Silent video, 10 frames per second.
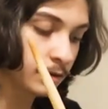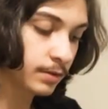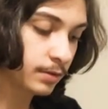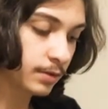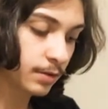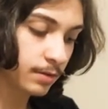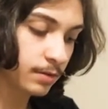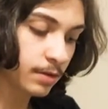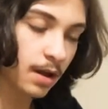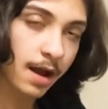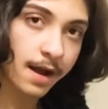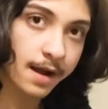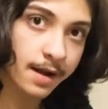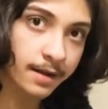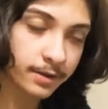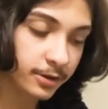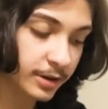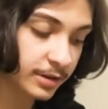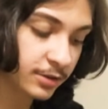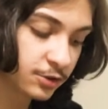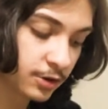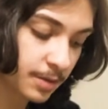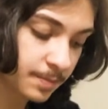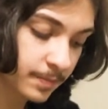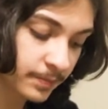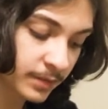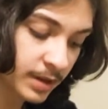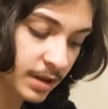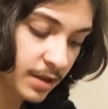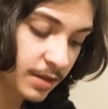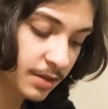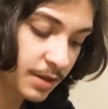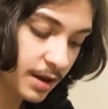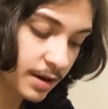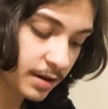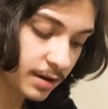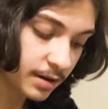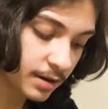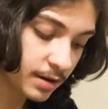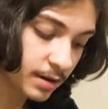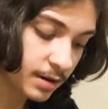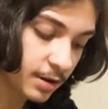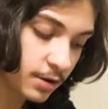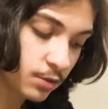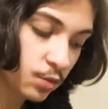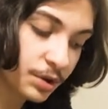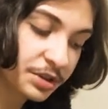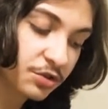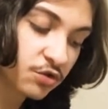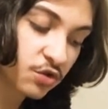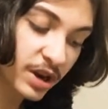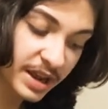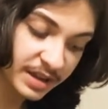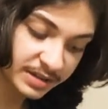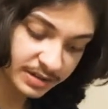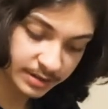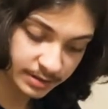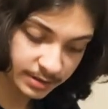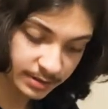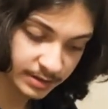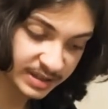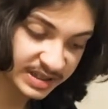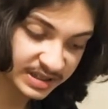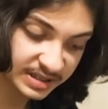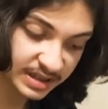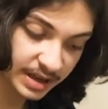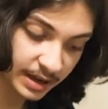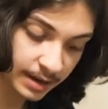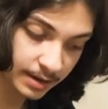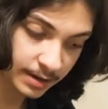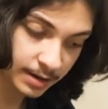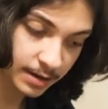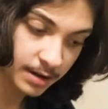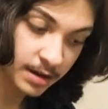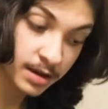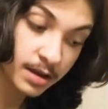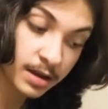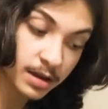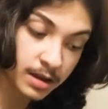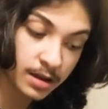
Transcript: So you hit the drum. Then when you raise the stick, you